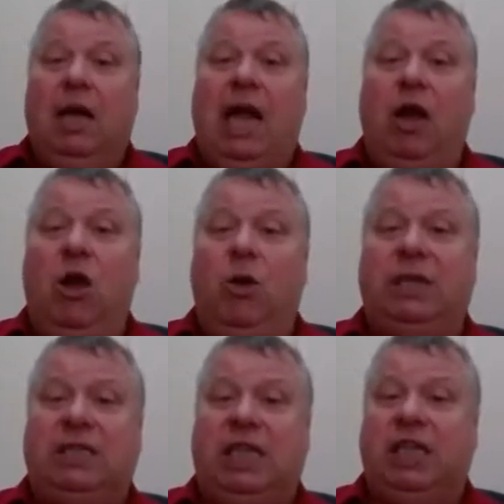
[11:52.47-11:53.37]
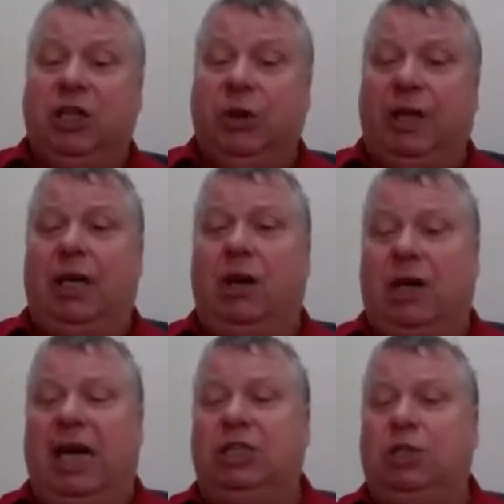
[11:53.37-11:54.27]
Who is going to do it?
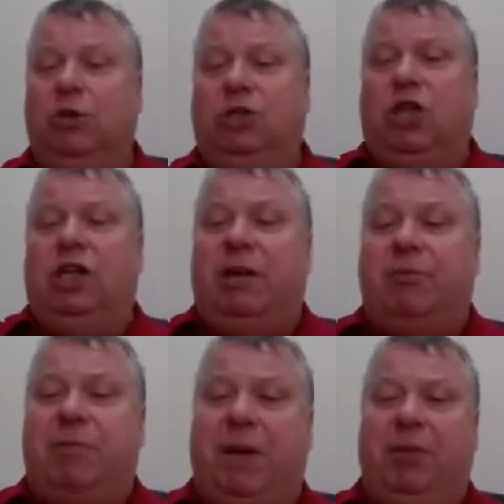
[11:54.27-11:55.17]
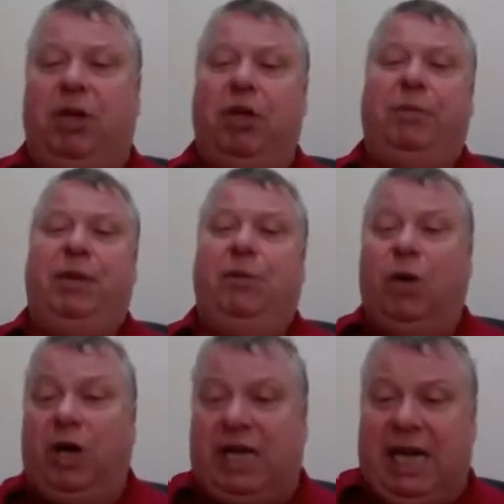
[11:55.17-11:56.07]
Okay, so a certain number of people are going to be
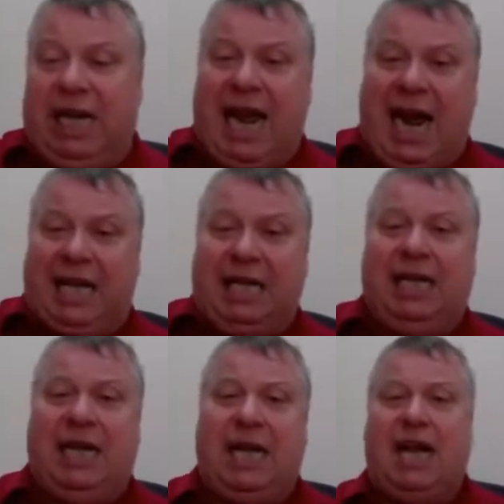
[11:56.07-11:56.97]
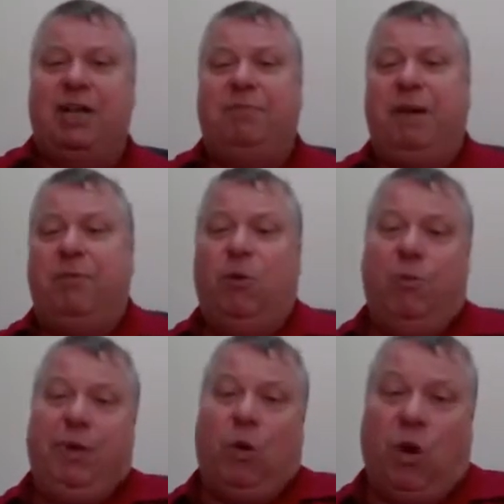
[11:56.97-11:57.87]
working at it, then other people will
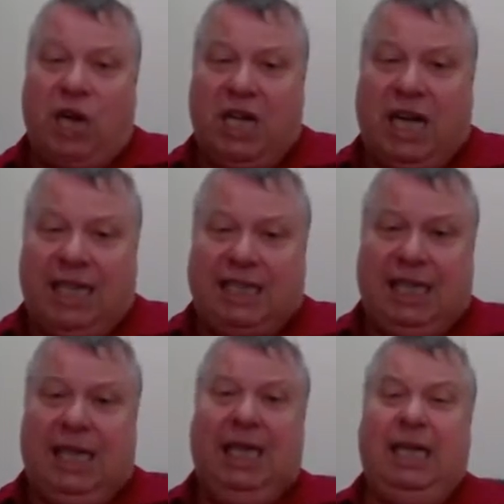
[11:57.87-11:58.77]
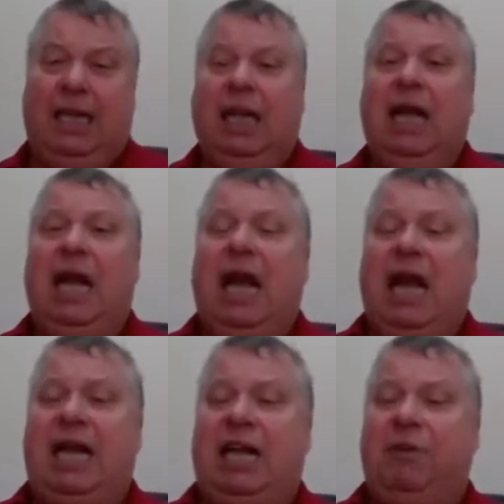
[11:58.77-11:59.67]
be organizing it,
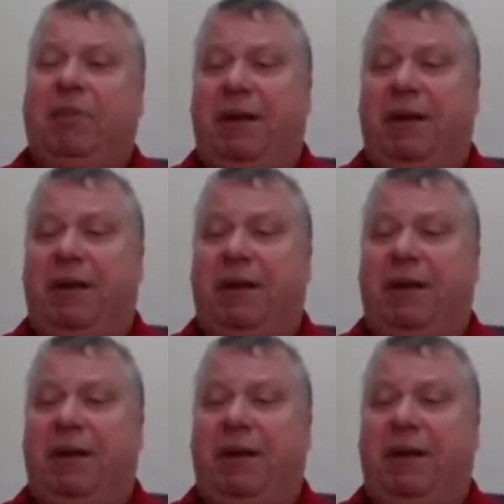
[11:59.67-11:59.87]
and other